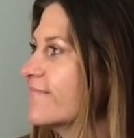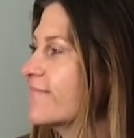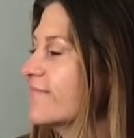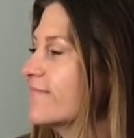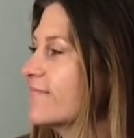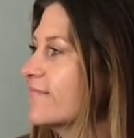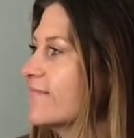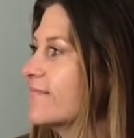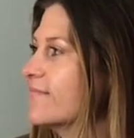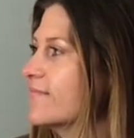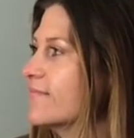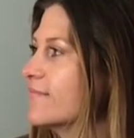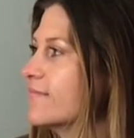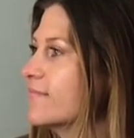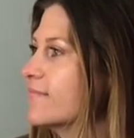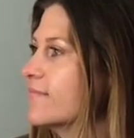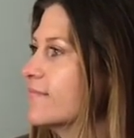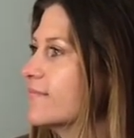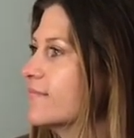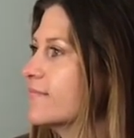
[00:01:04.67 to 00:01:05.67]

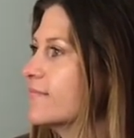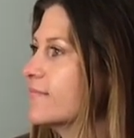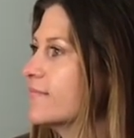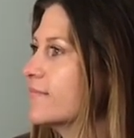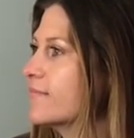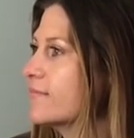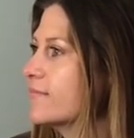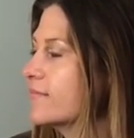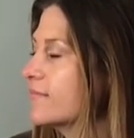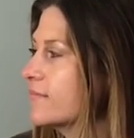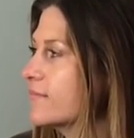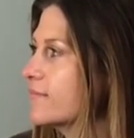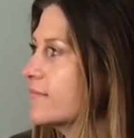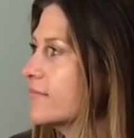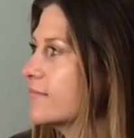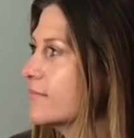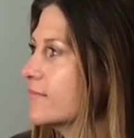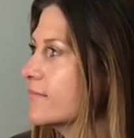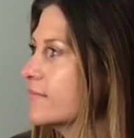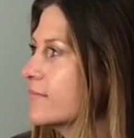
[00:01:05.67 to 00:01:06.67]

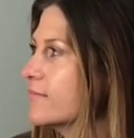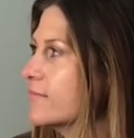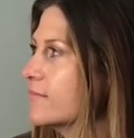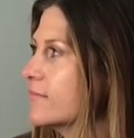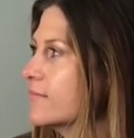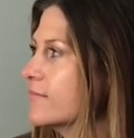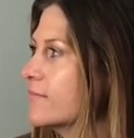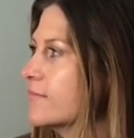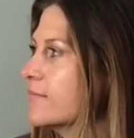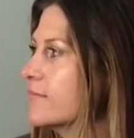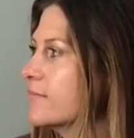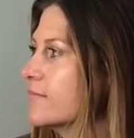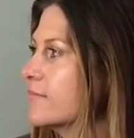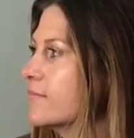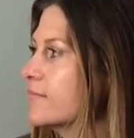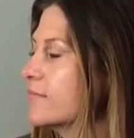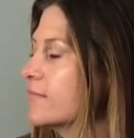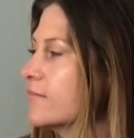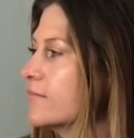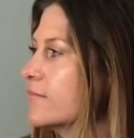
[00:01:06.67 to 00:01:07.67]

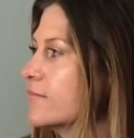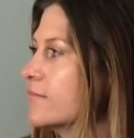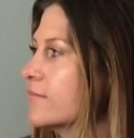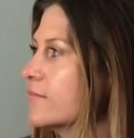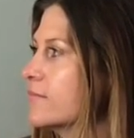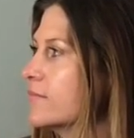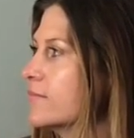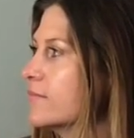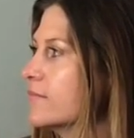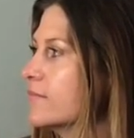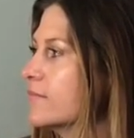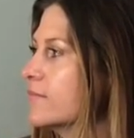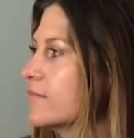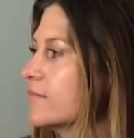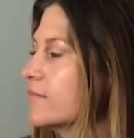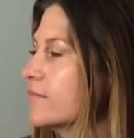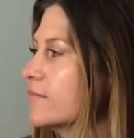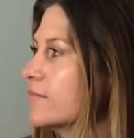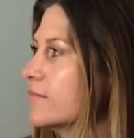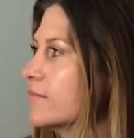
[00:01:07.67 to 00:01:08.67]

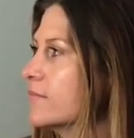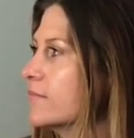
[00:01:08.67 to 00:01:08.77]
(silent)